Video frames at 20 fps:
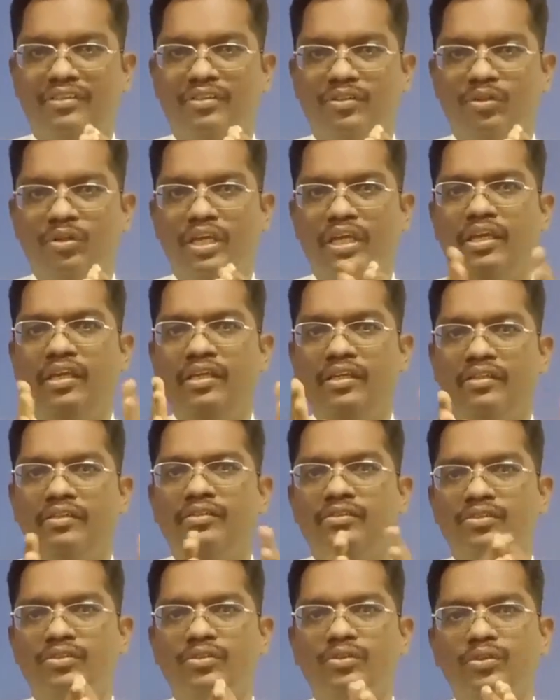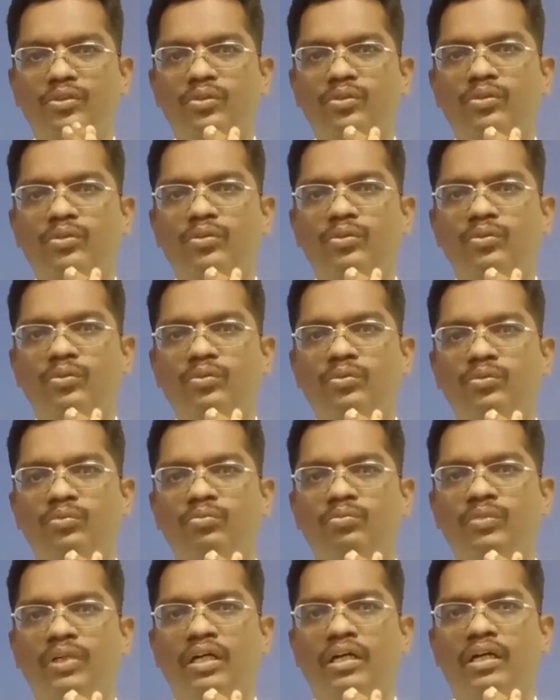Okay, so
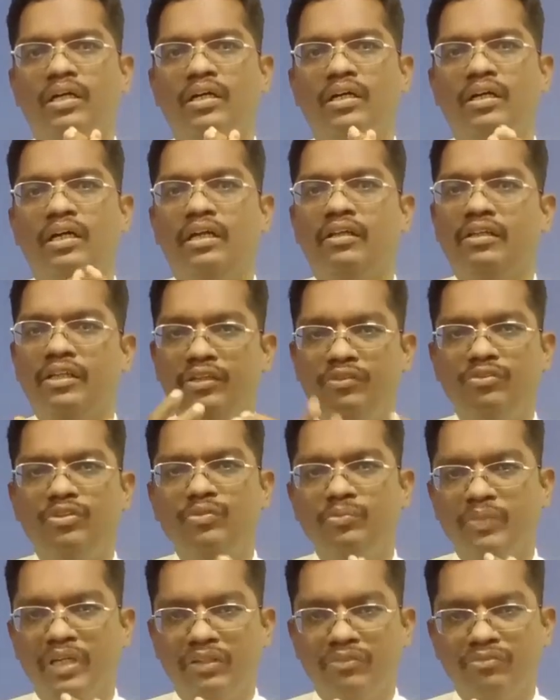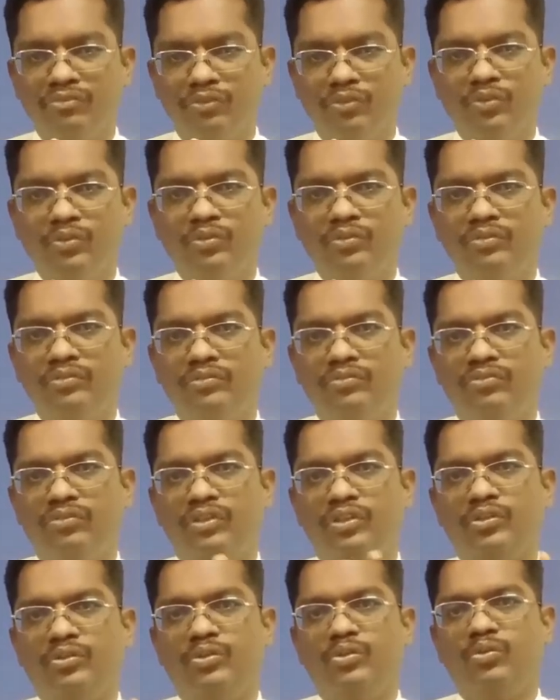I'll give you my phone
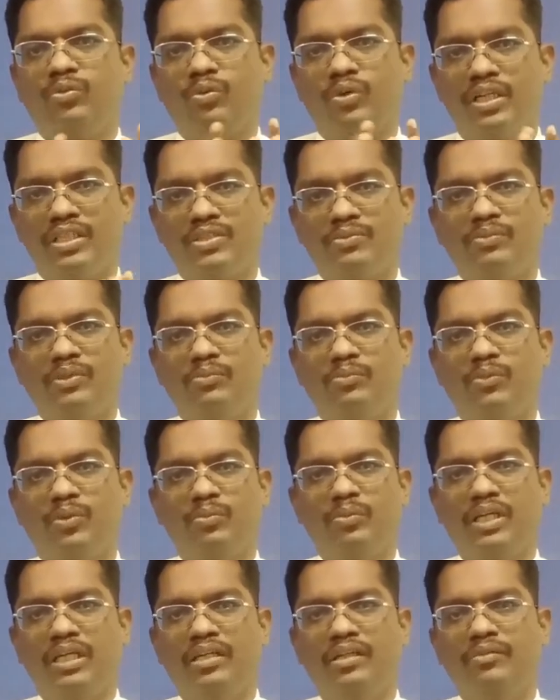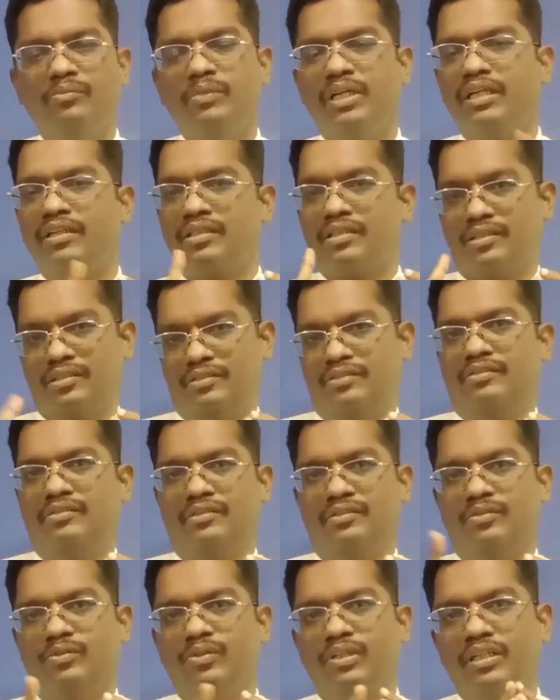for you to watch my mobile, but
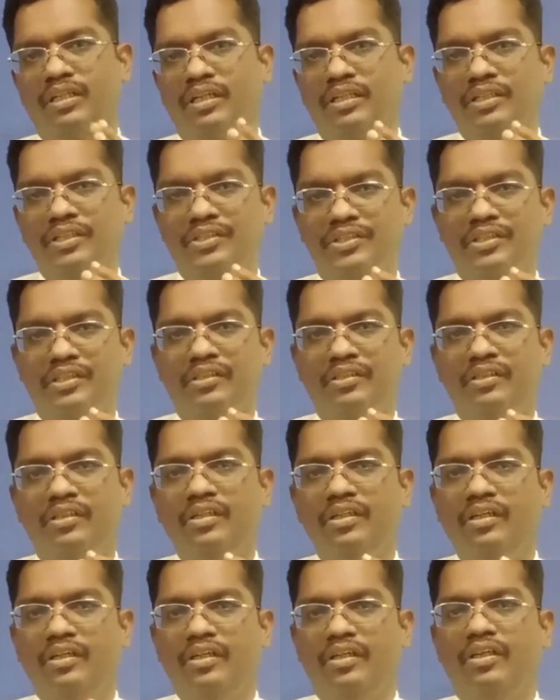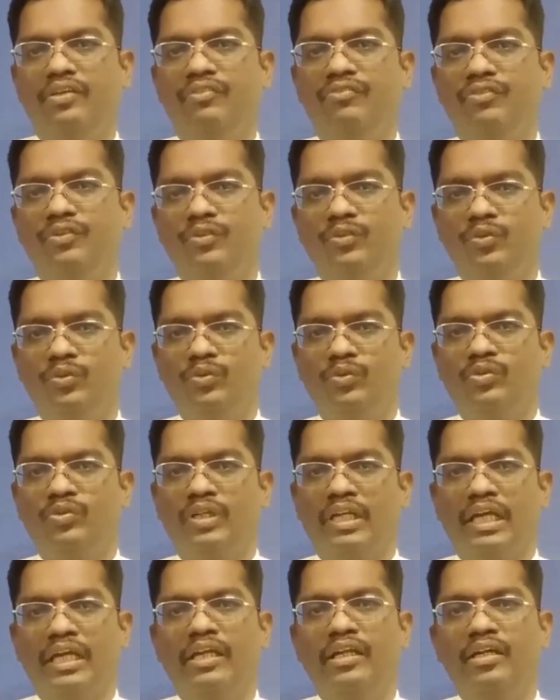one condition: if you
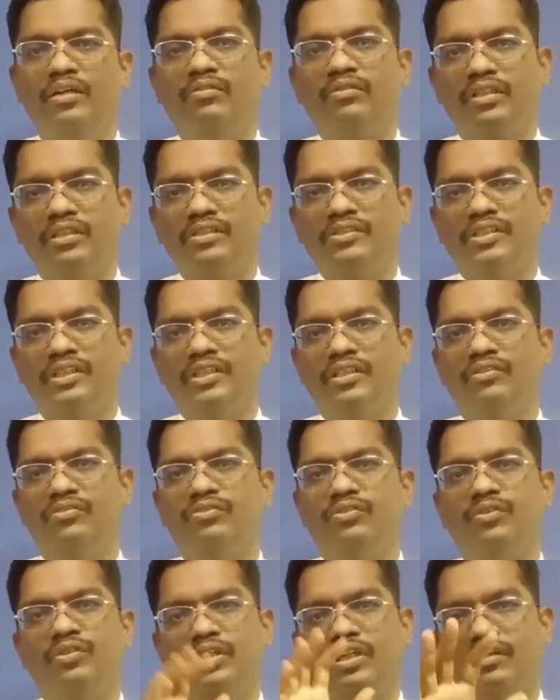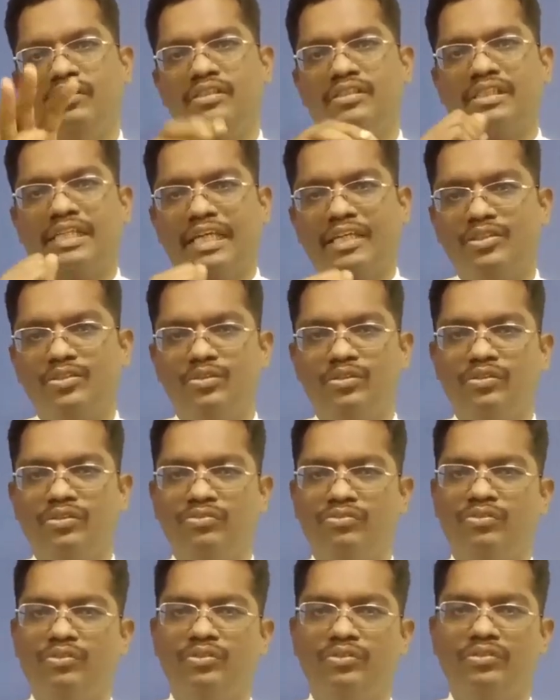lie down and see the phone, I'll snatch you the
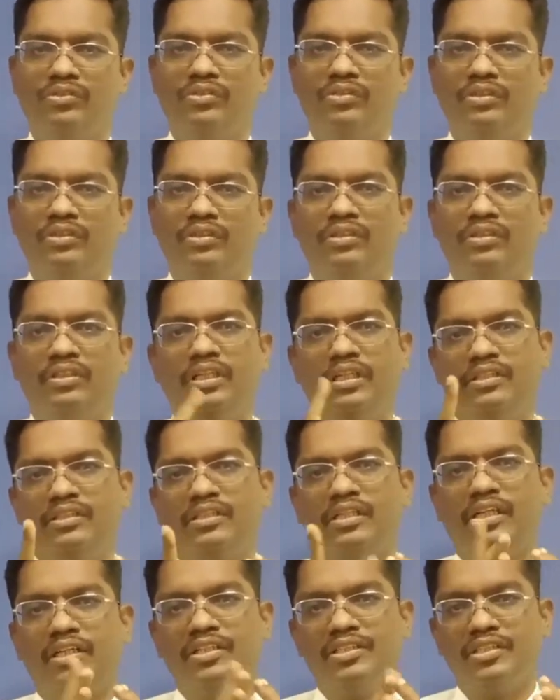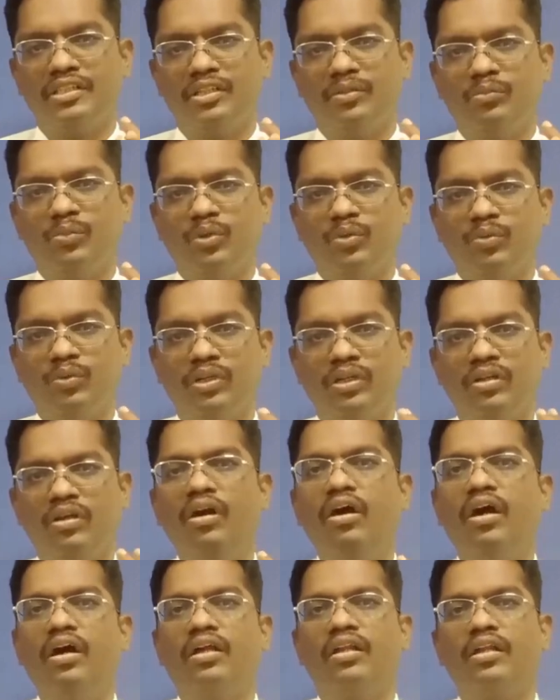phone. That is condition number one.
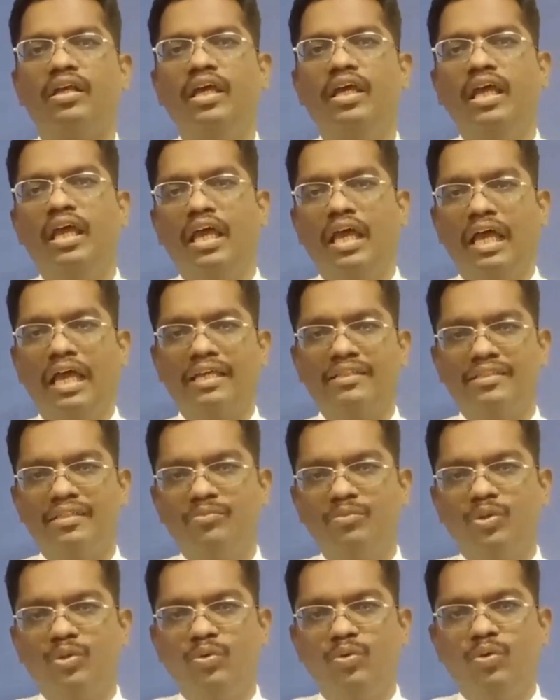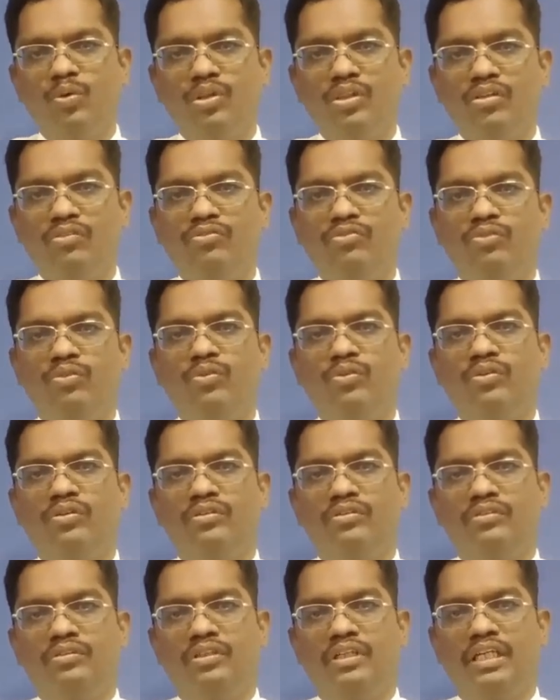Or ask them to hold the
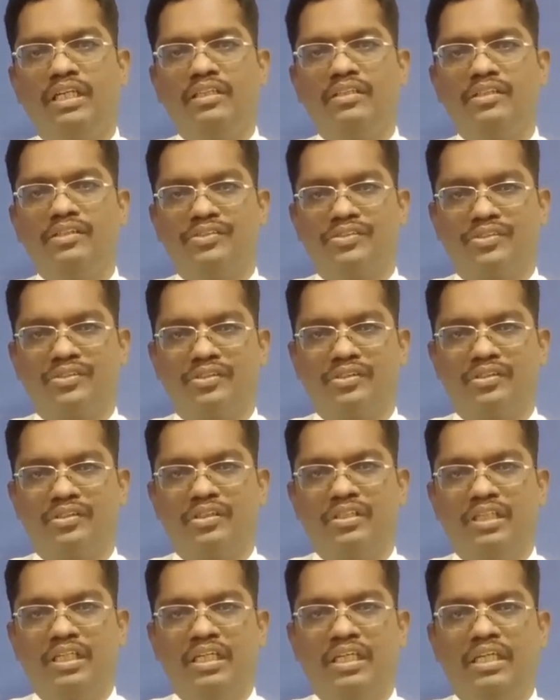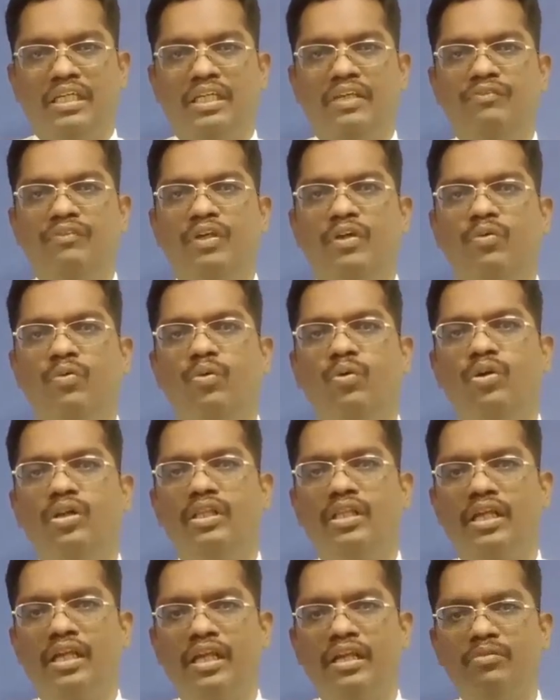phone like this. If they
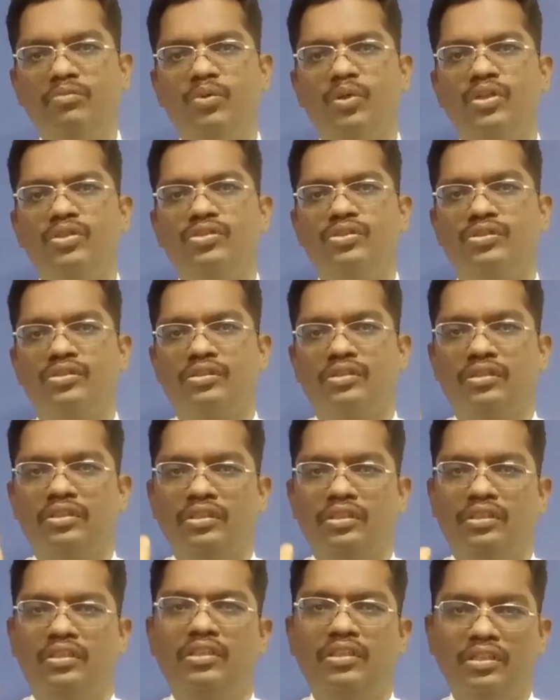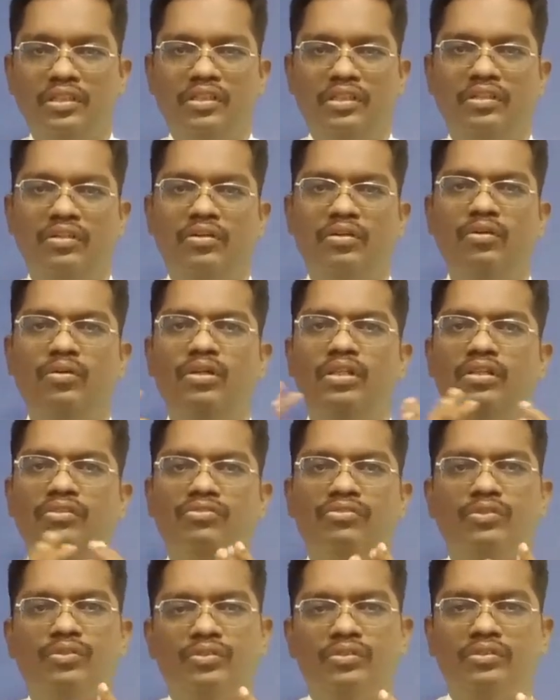hold their elbows, hold the
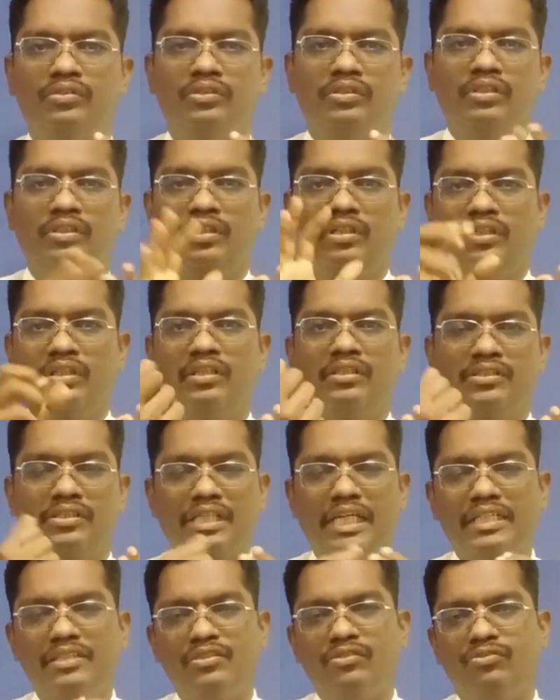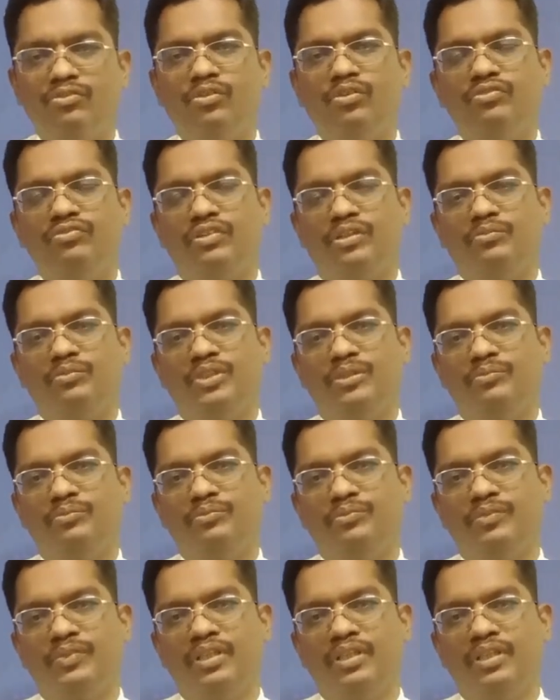phone, snatch the phone from them.